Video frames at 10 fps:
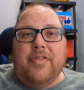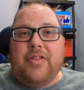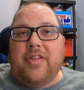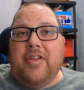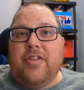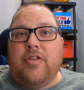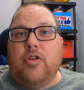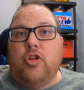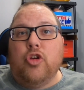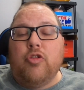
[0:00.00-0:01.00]
This is
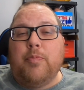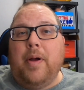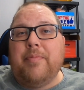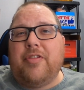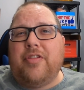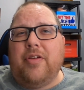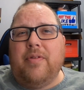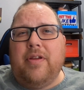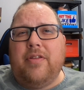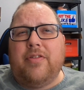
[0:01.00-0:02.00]
Goosebumps
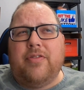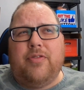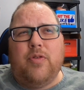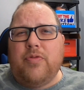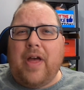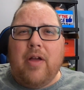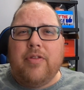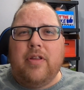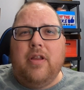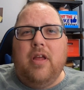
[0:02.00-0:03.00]
Series
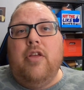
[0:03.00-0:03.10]
2000.